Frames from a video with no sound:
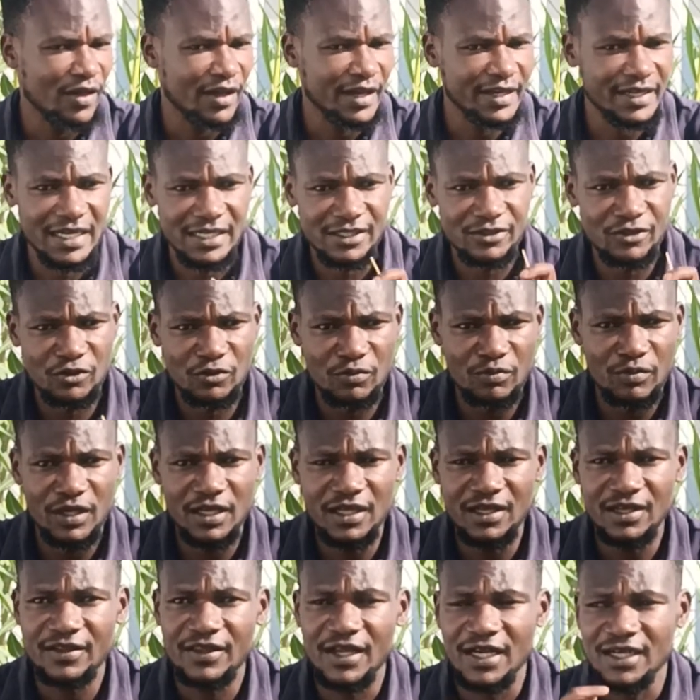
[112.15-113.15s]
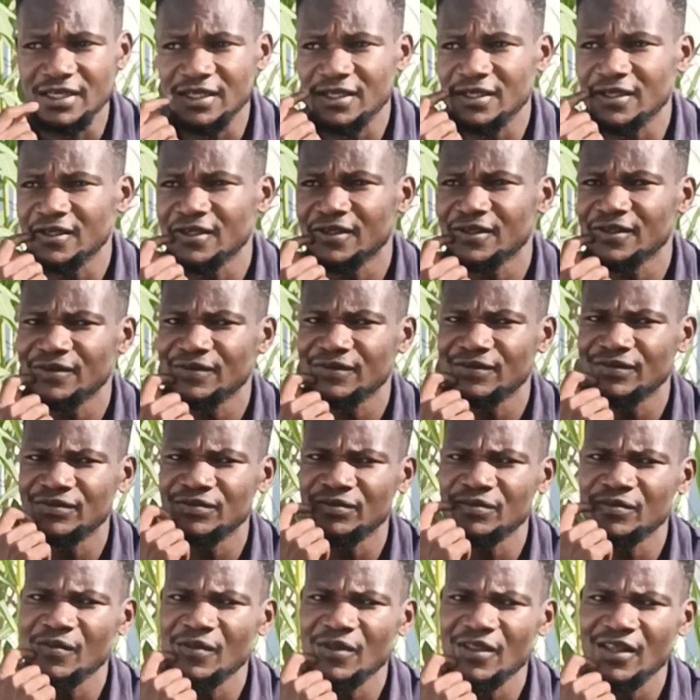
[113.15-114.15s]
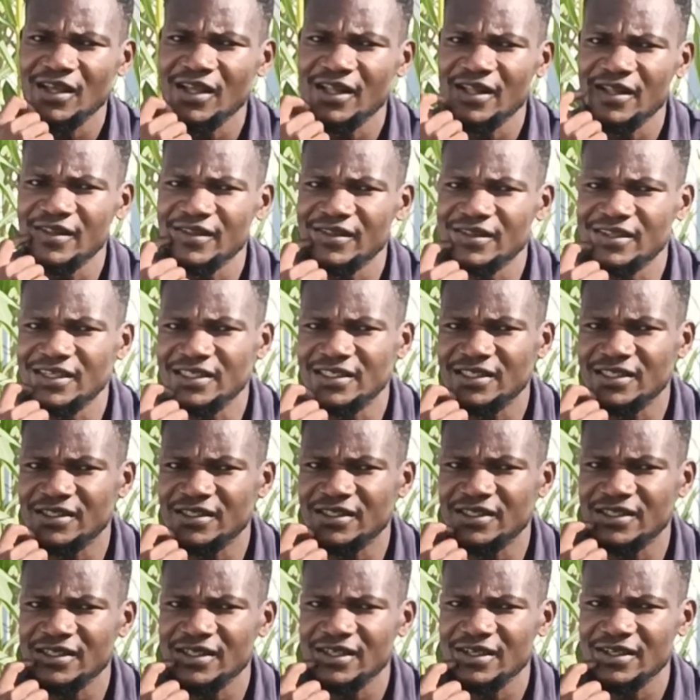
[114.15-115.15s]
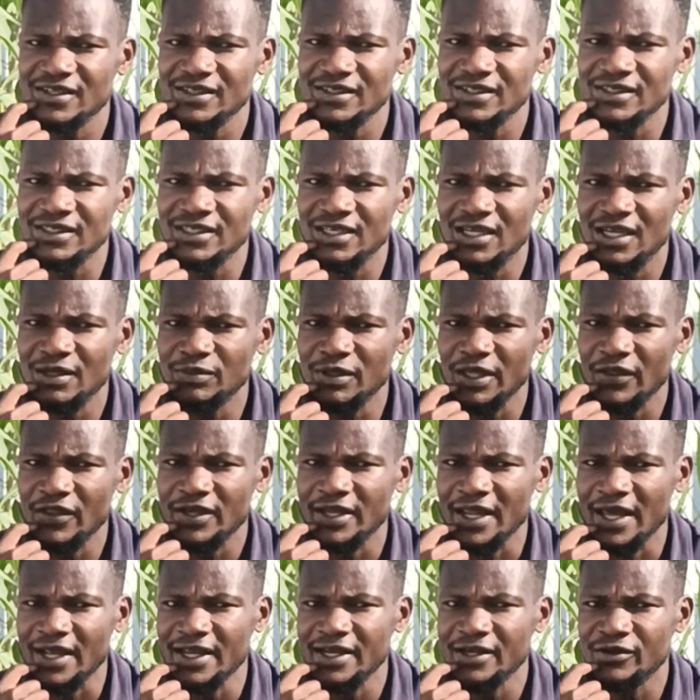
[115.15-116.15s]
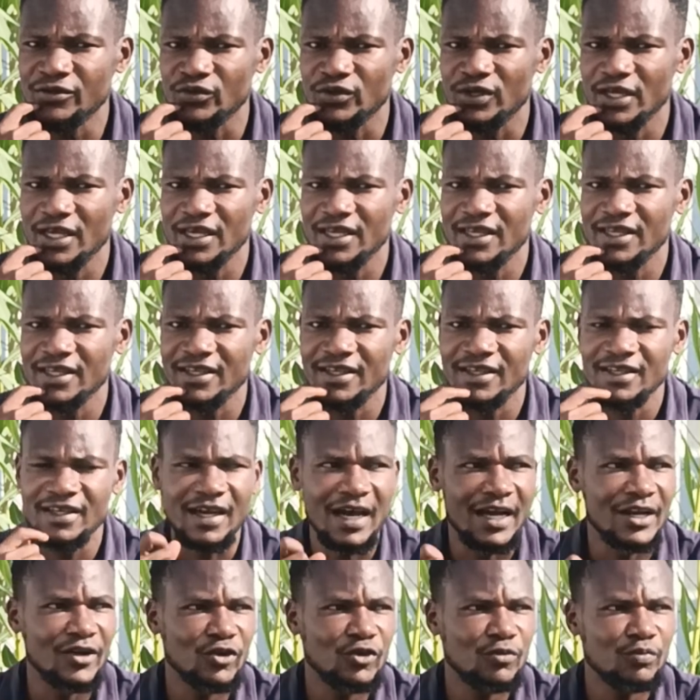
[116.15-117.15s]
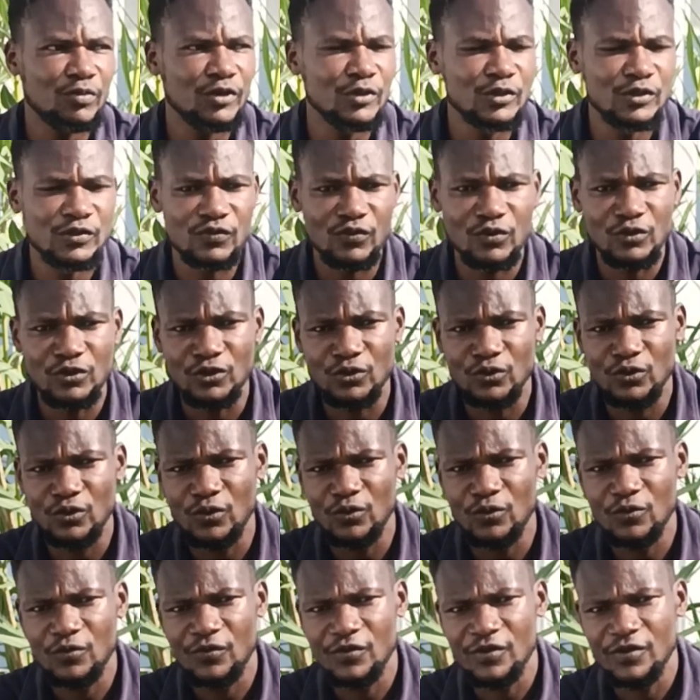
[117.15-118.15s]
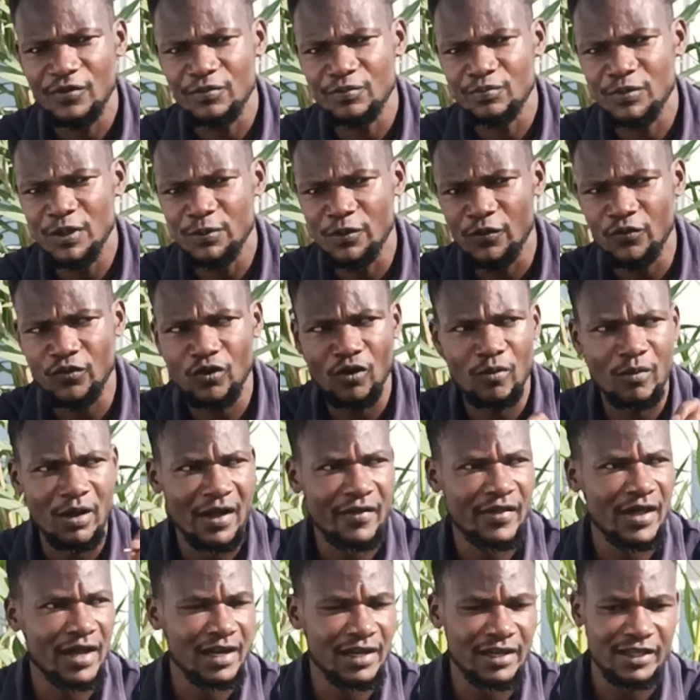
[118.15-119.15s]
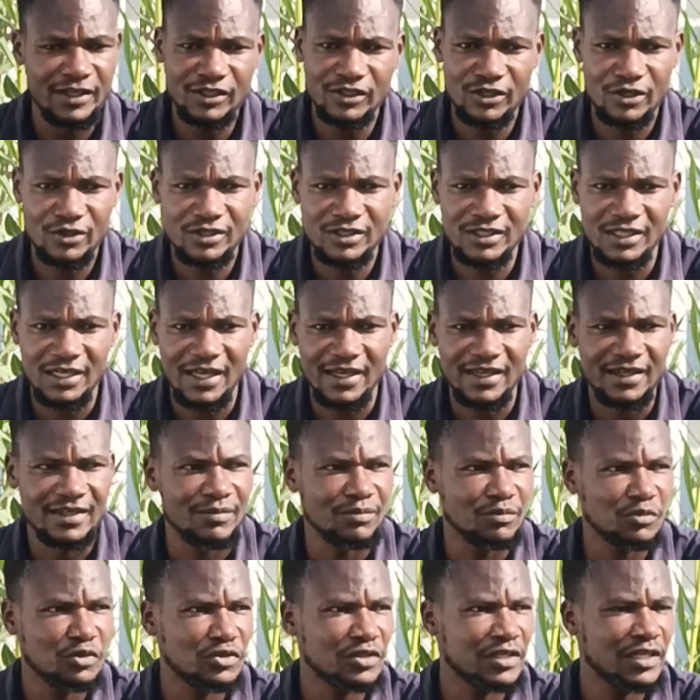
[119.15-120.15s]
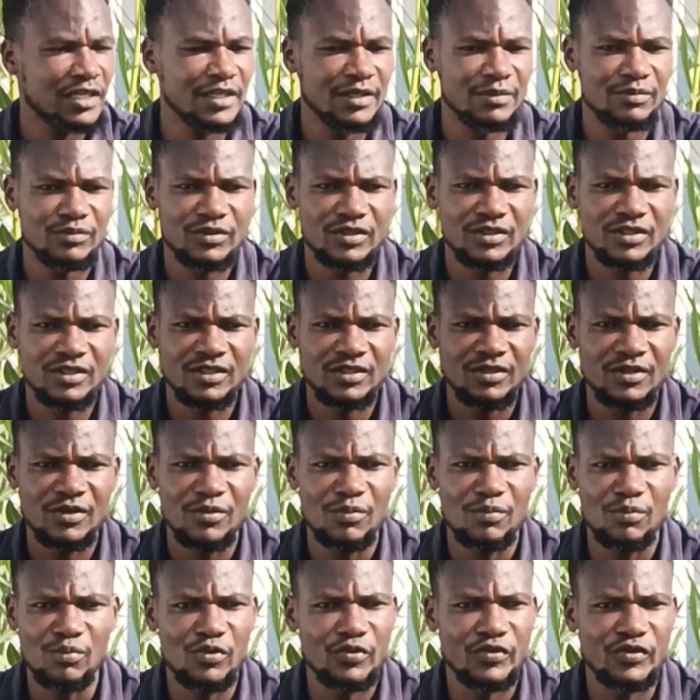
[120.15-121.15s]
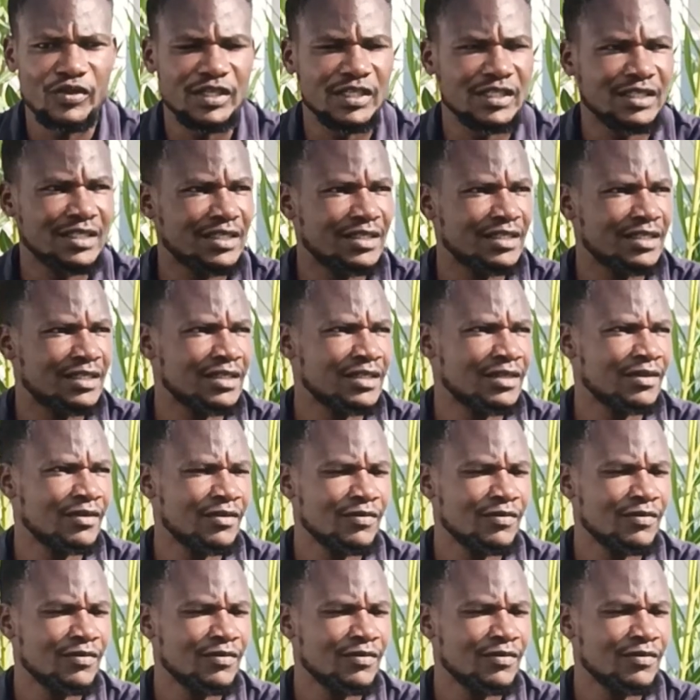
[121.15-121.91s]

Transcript: It does not mean that this scripture that I read today cannot be useful to people from other religions like Muslims, Buddhists,